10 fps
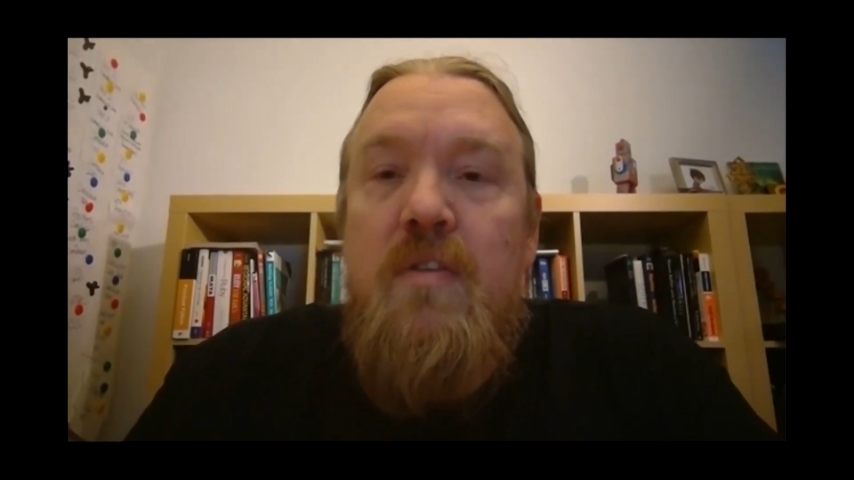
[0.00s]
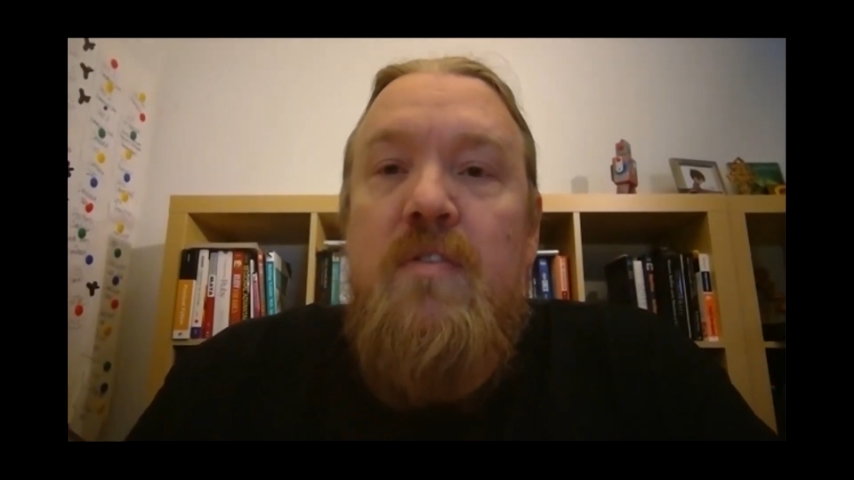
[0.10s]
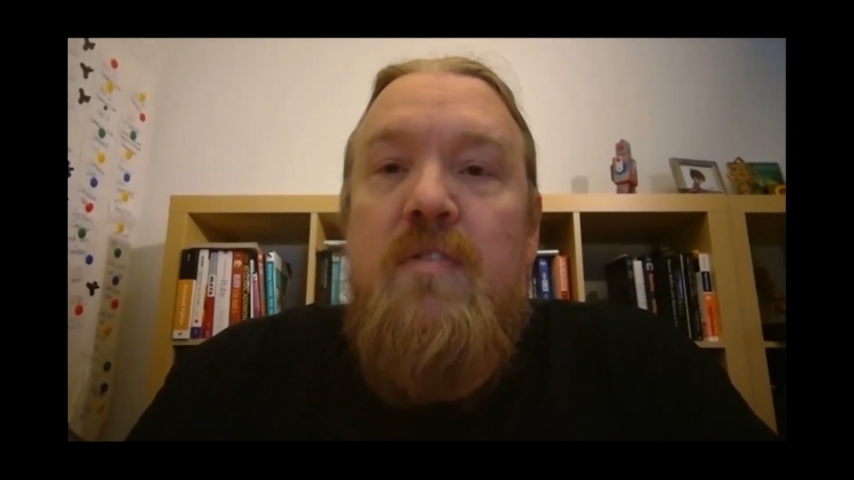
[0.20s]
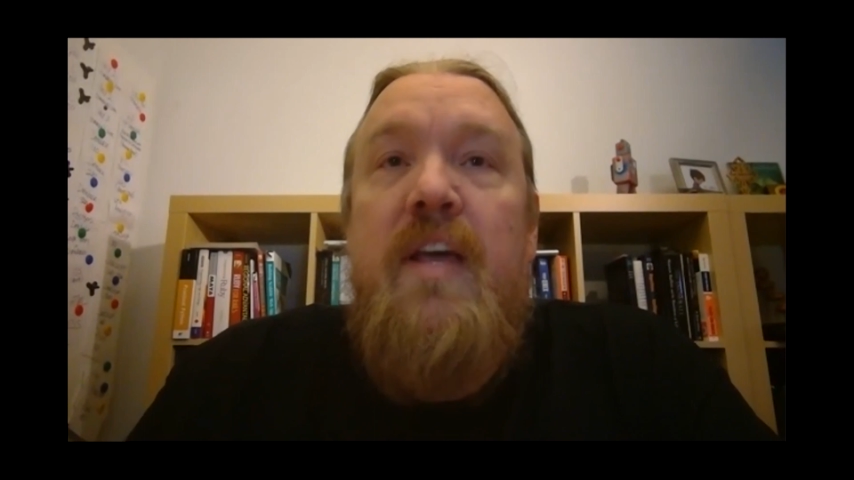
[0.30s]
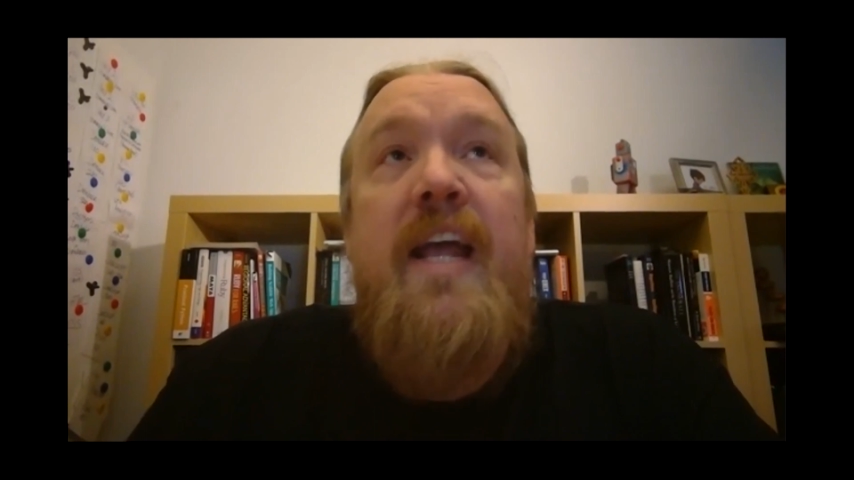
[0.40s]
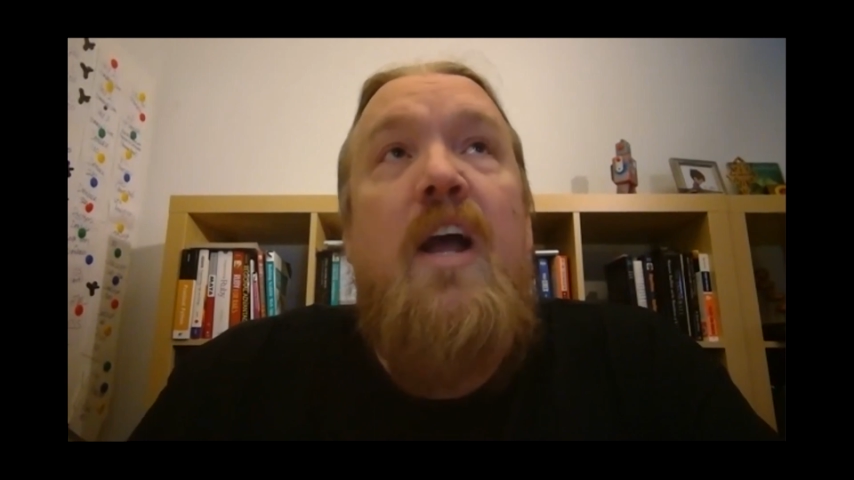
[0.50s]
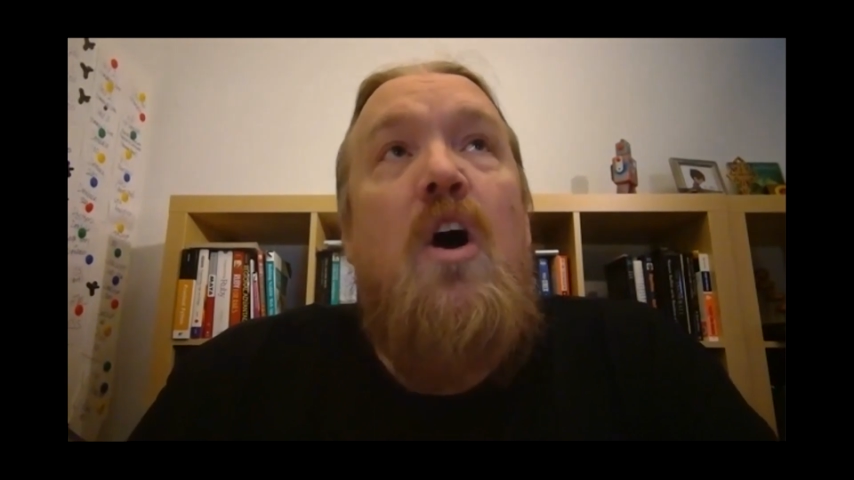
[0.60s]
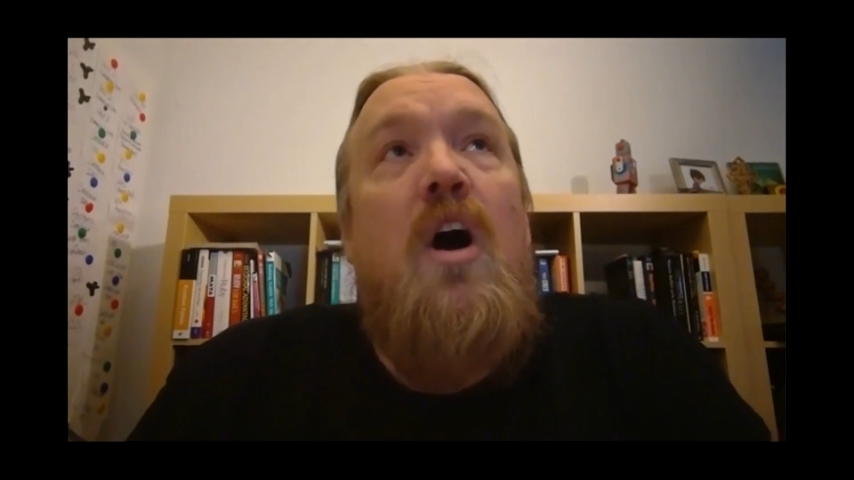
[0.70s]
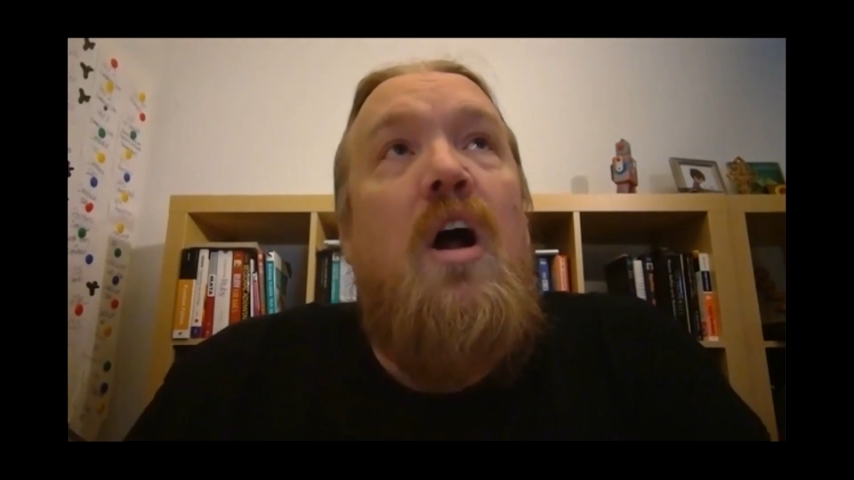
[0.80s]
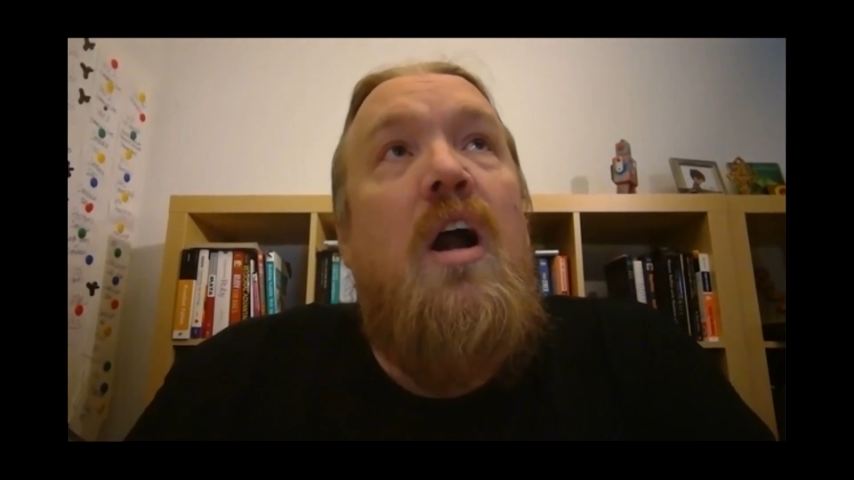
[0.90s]
they
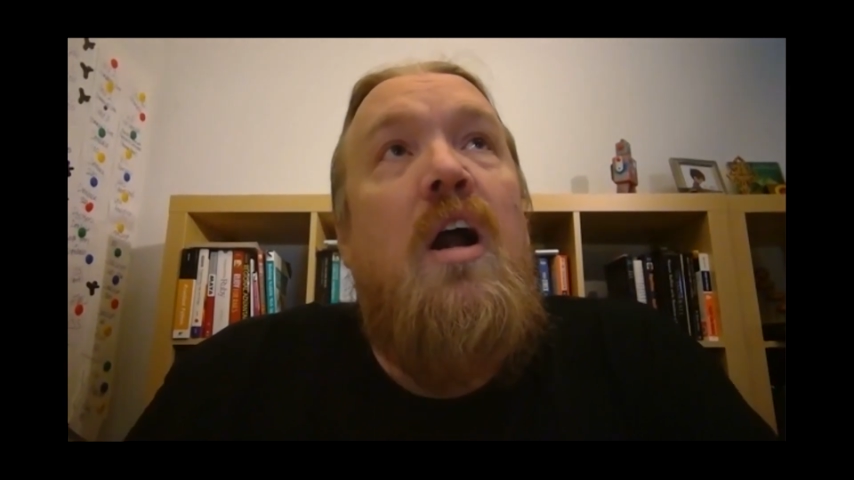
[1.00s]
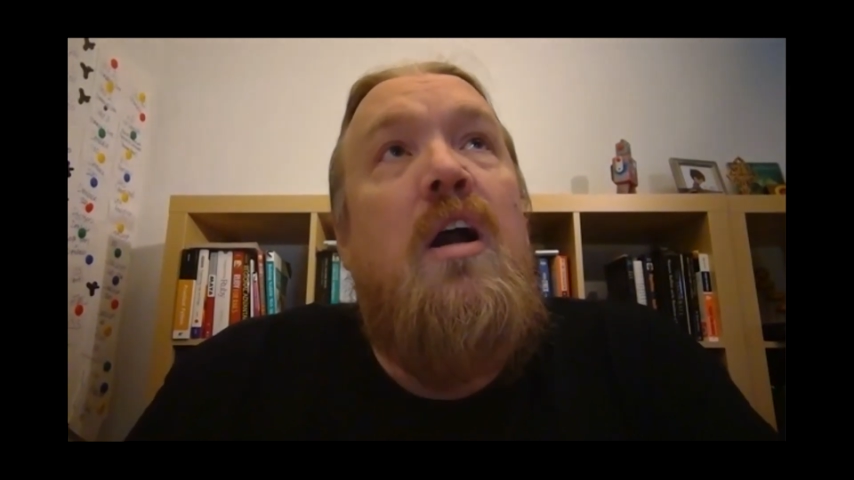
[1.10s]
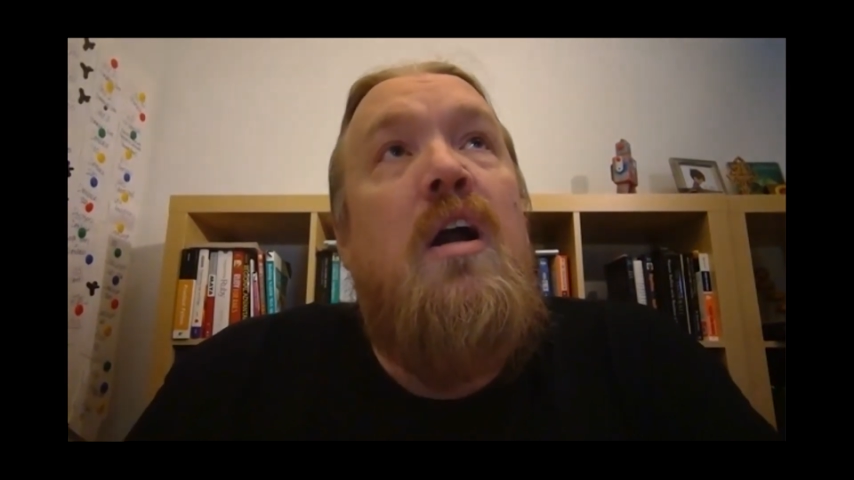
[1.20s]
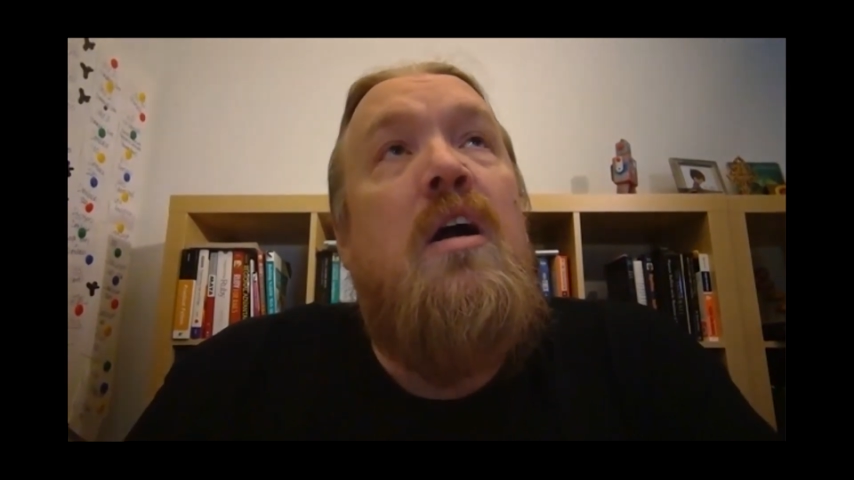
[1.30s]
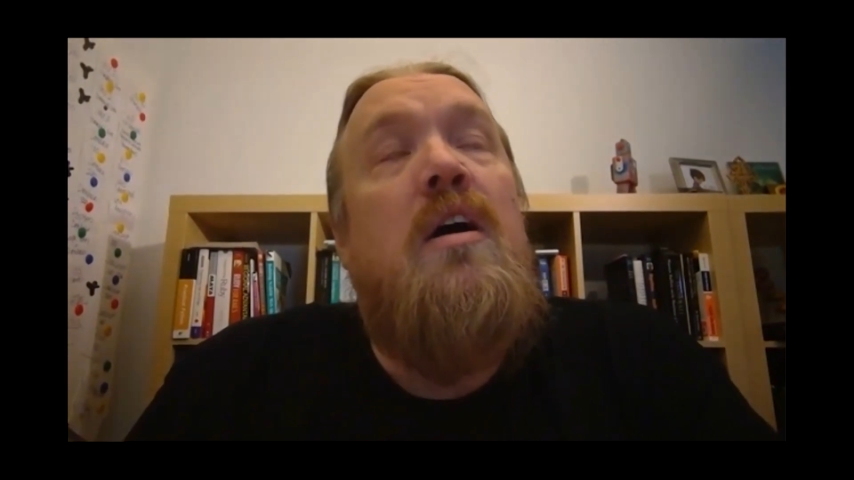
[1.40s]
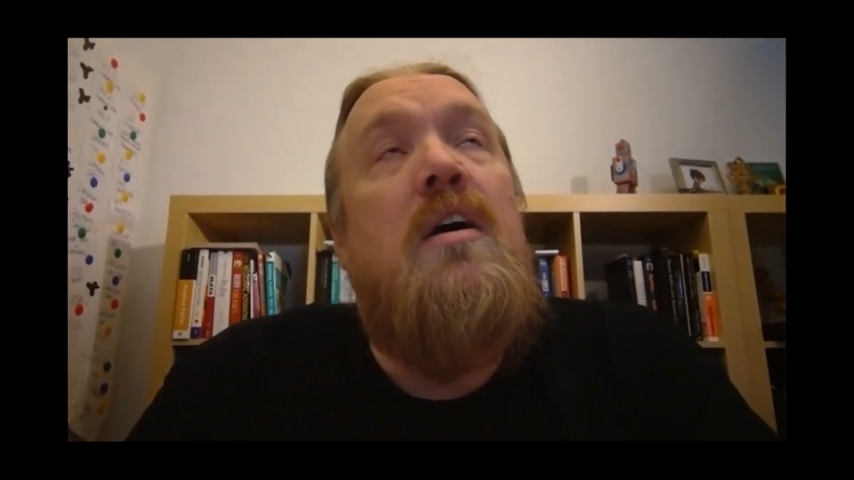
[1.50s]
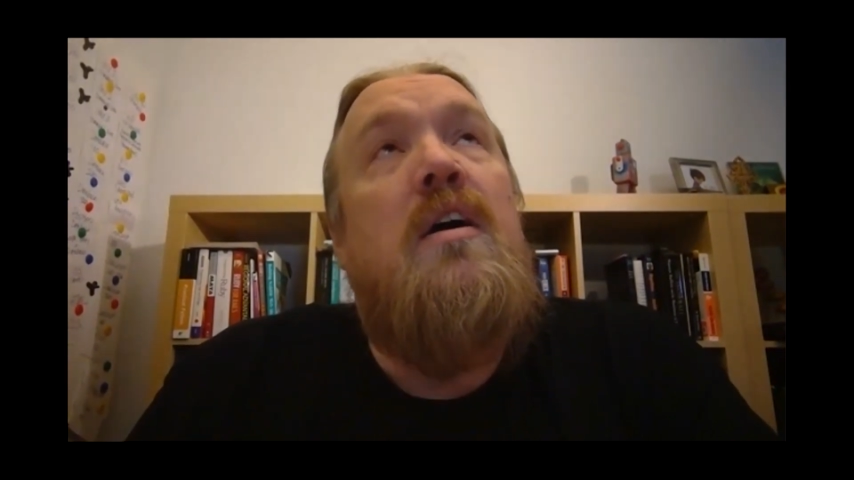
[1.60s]
are,